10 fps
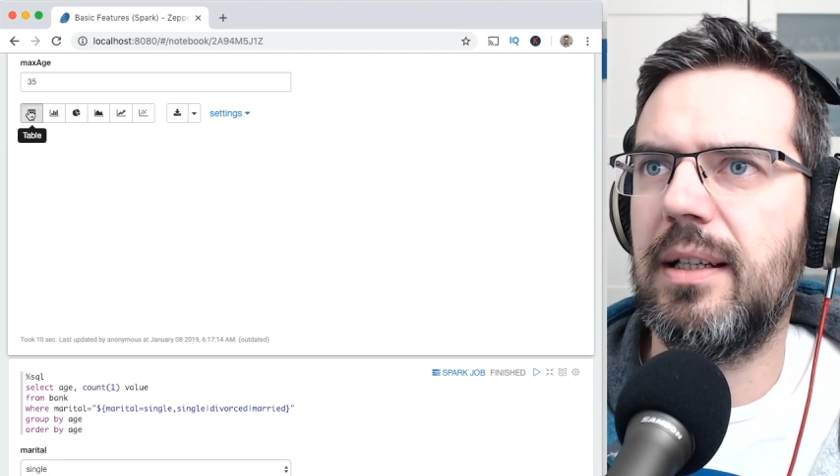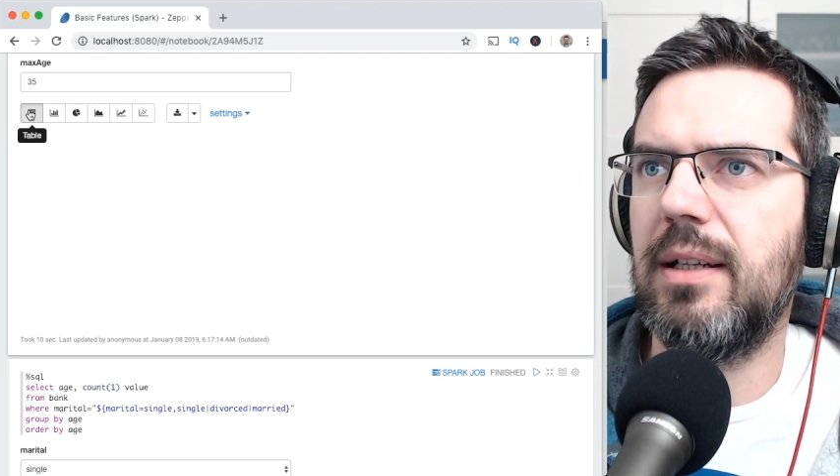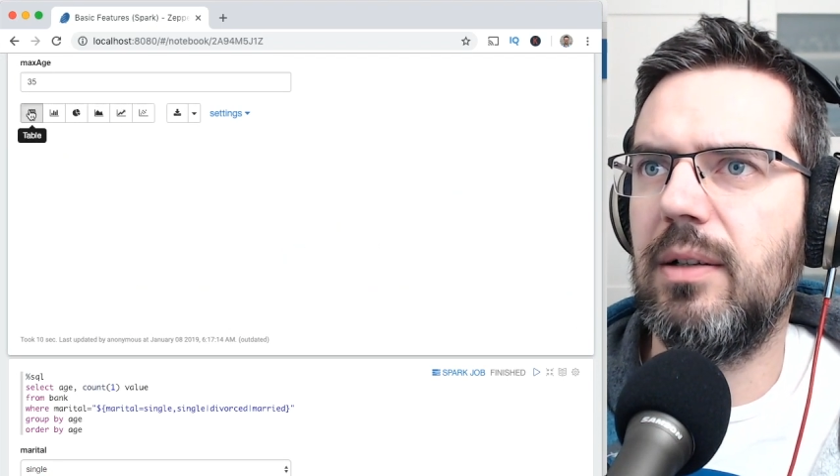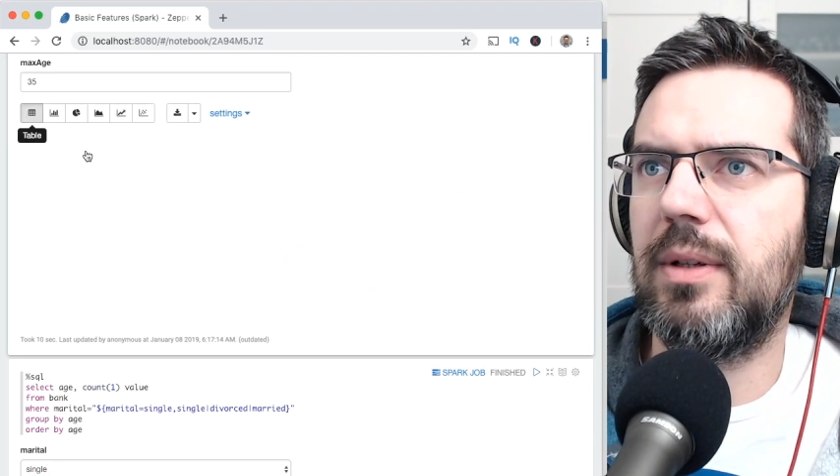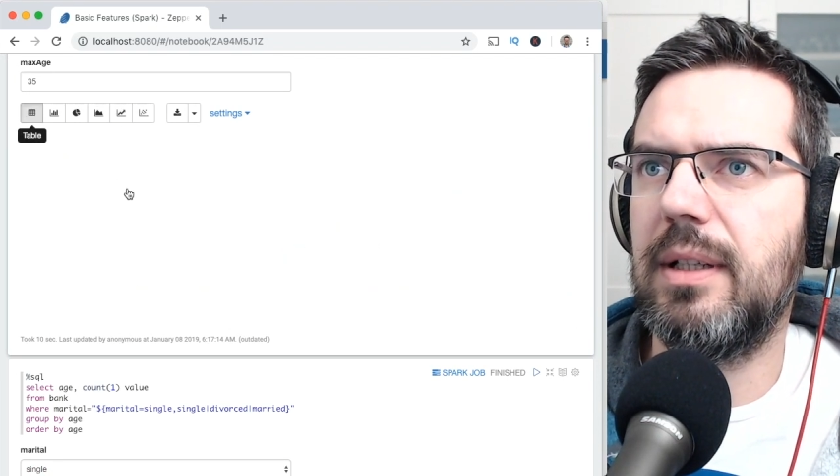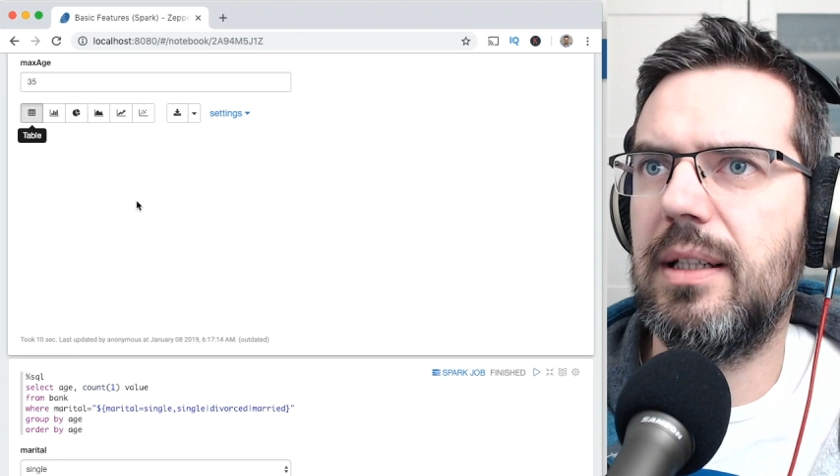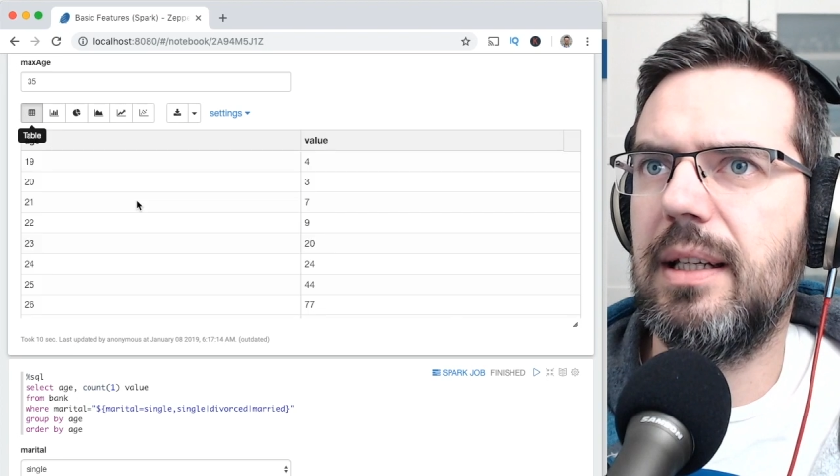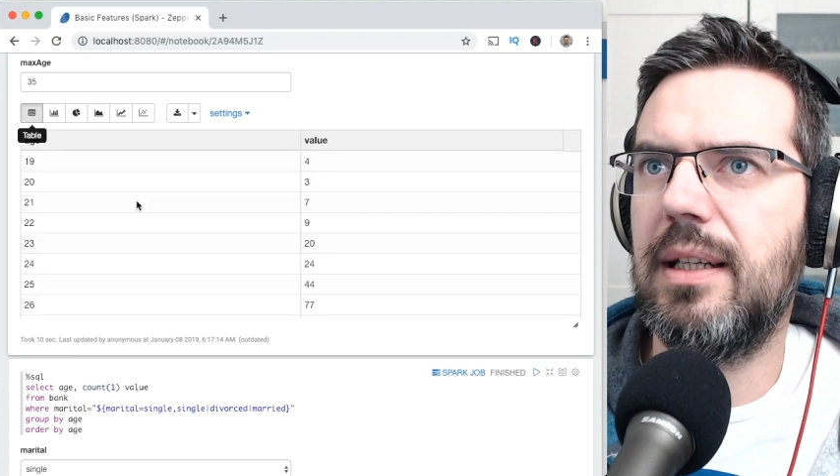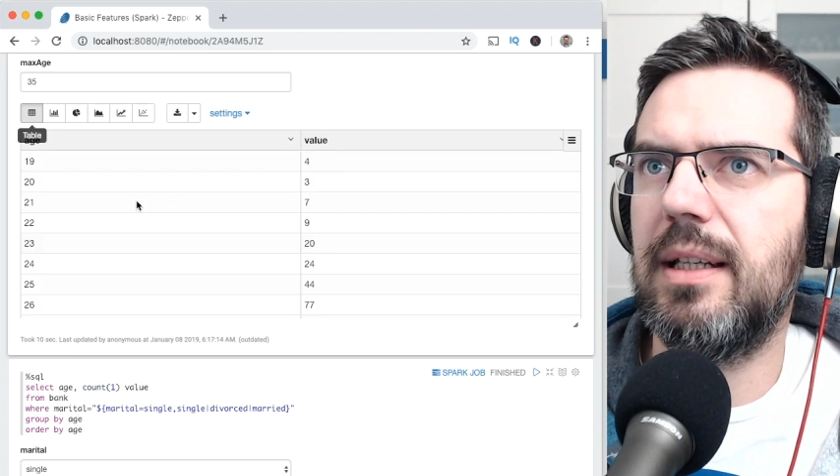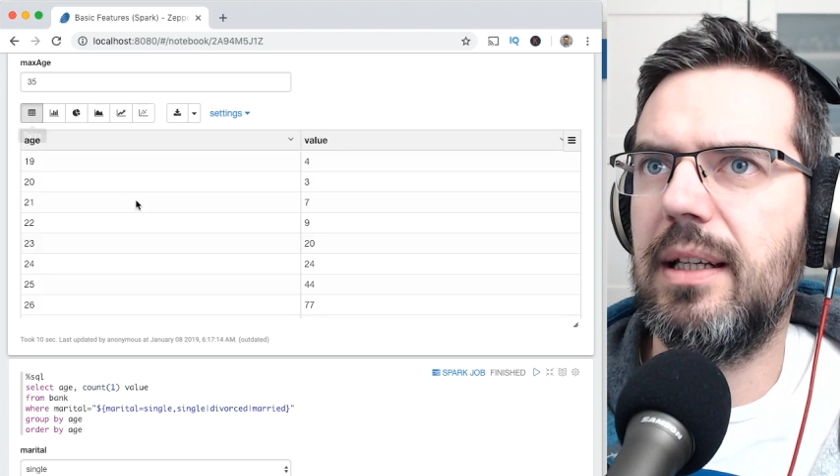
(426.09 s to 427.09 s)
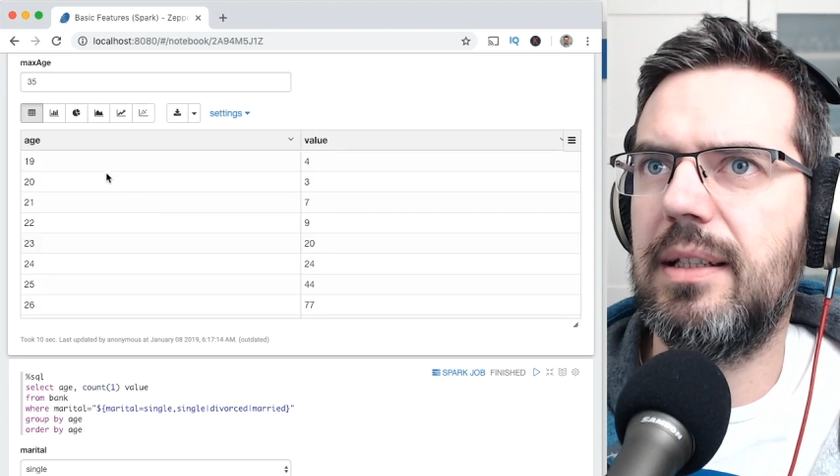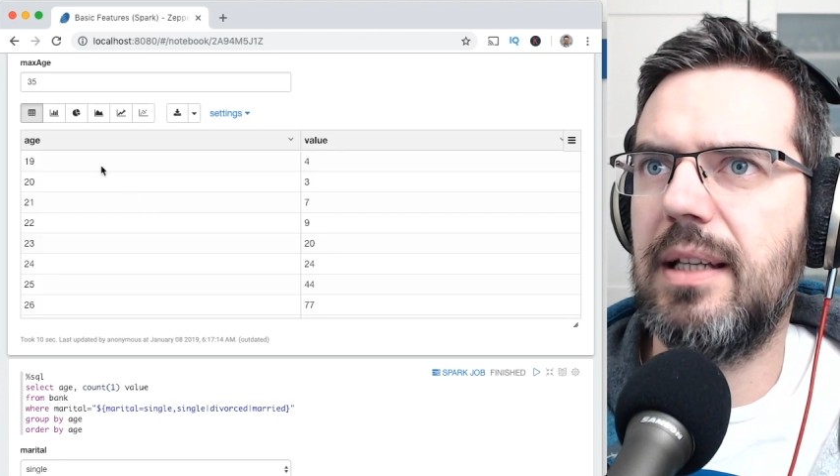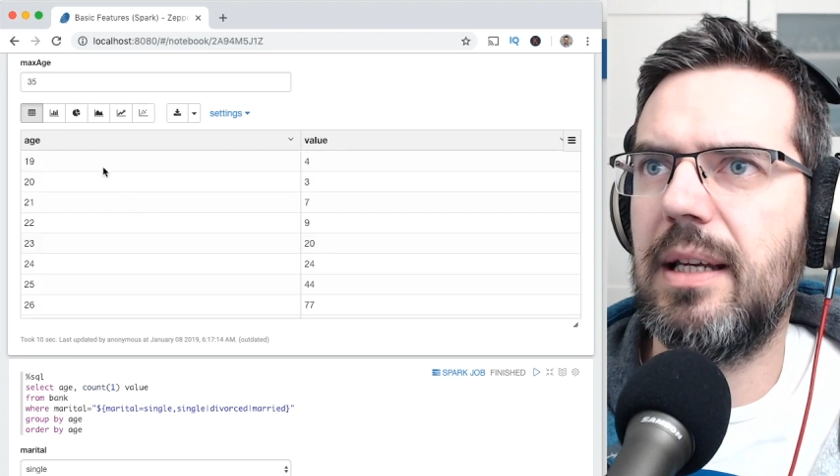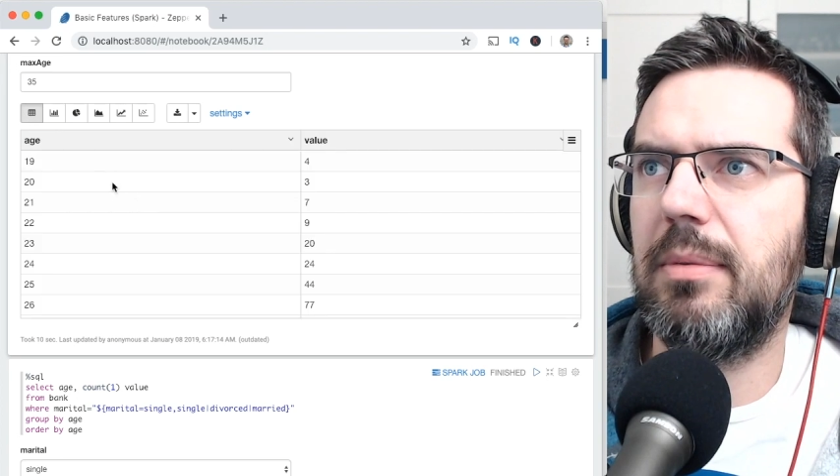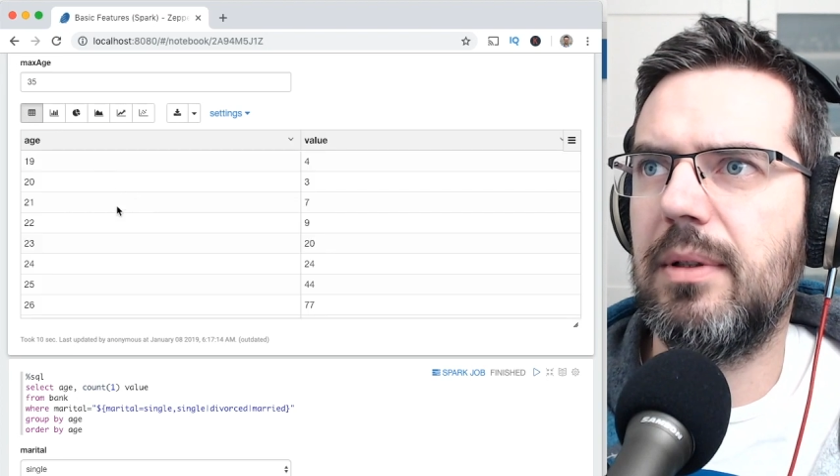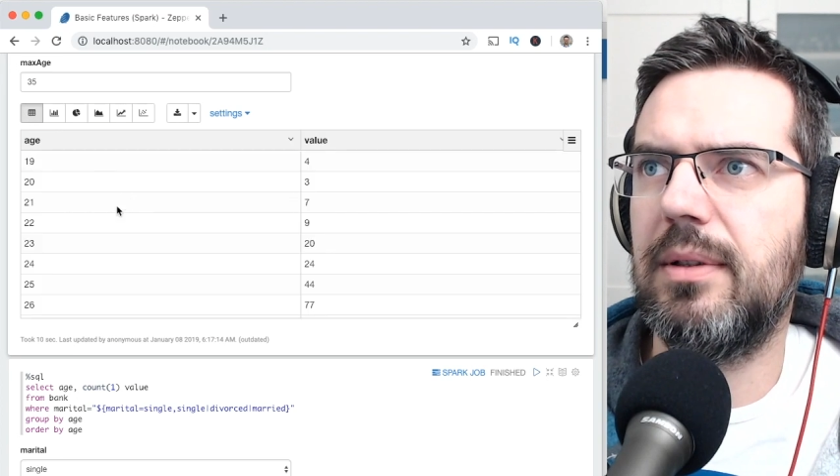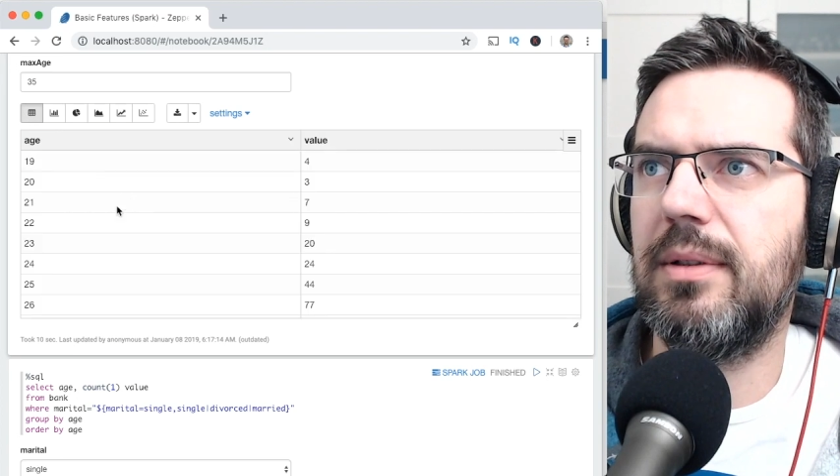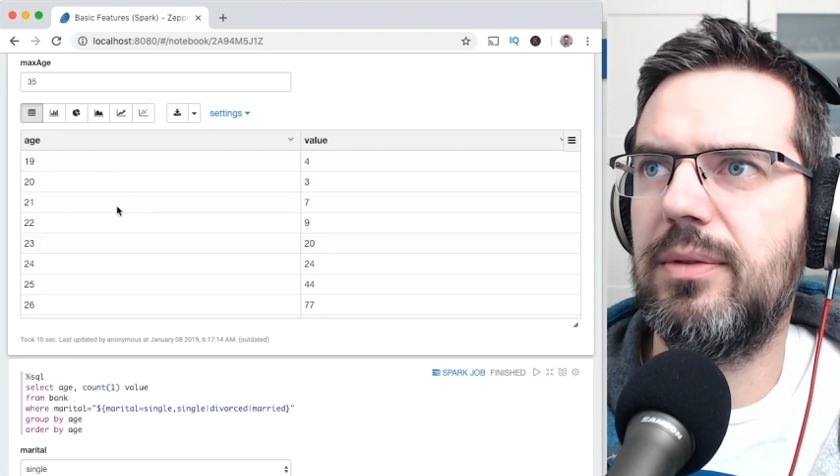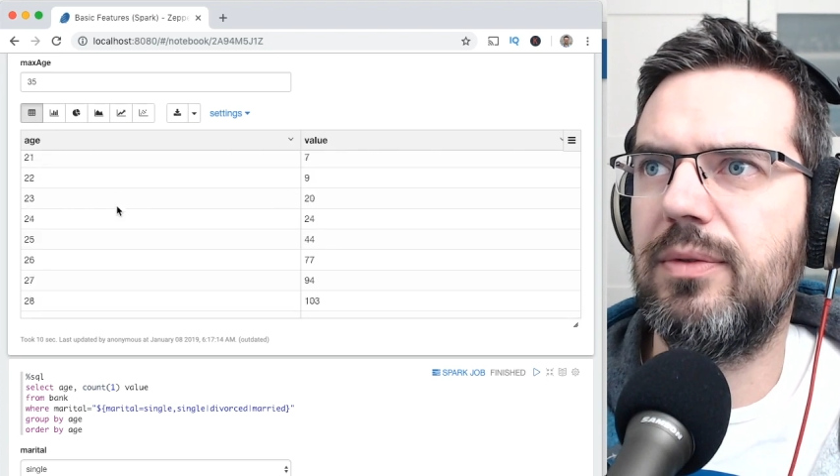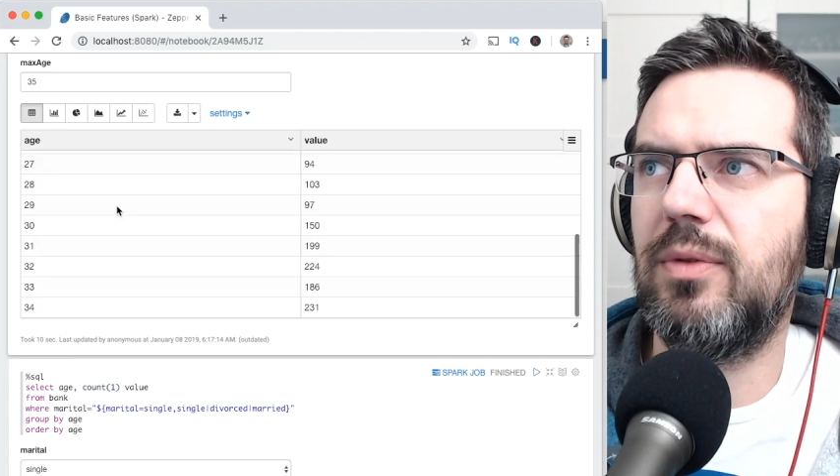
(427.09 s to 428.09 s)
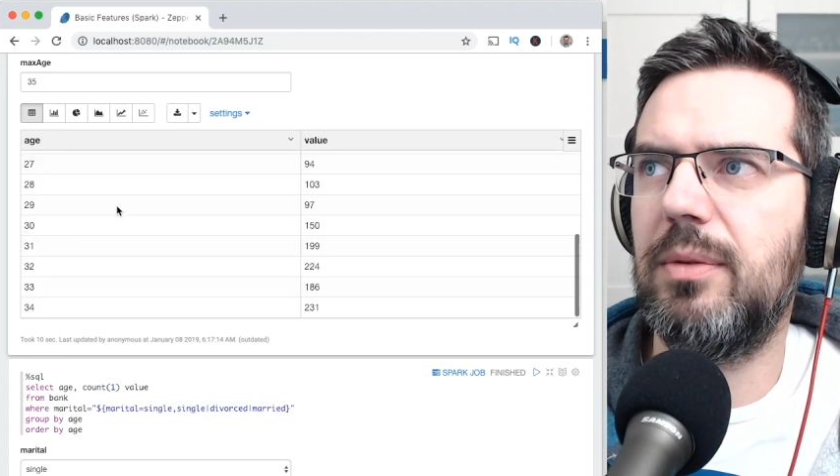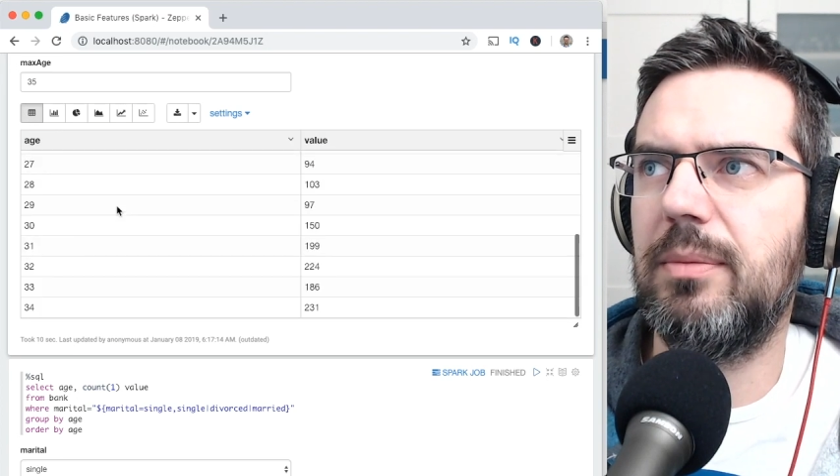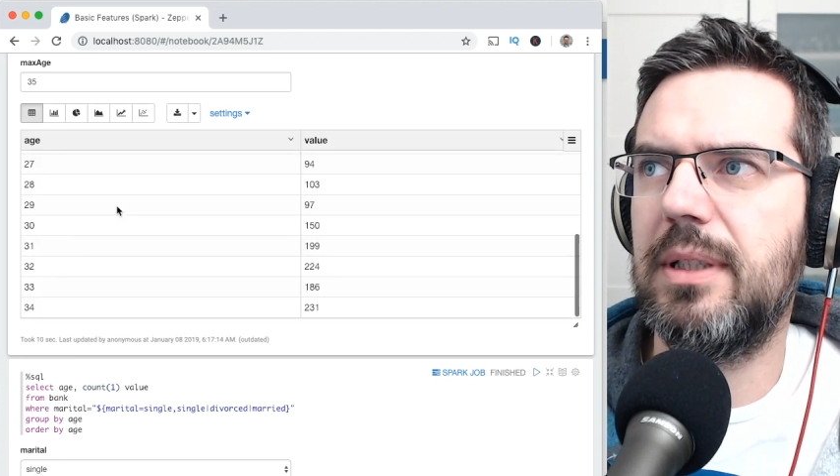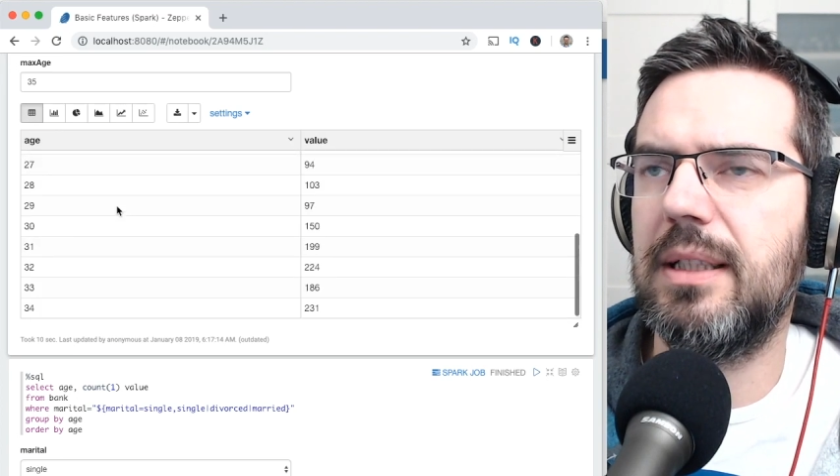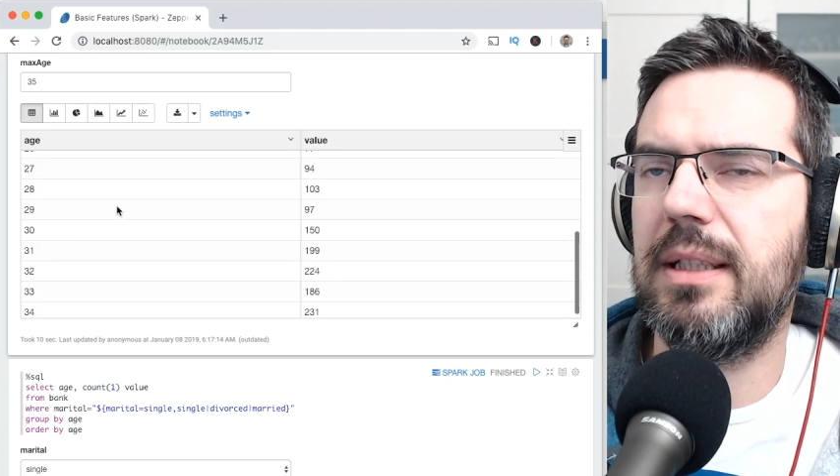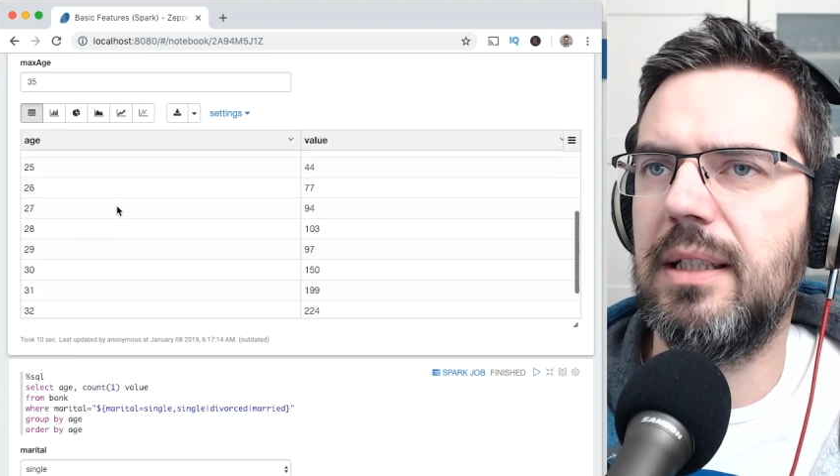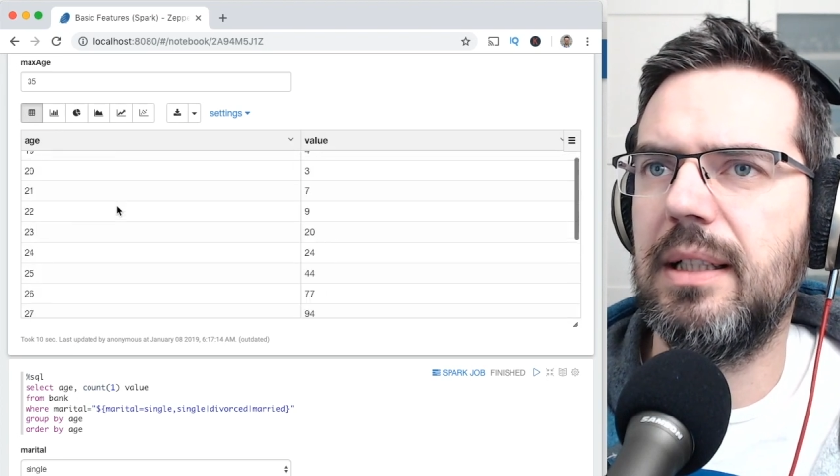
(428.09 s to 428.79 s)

can look at it in a table format,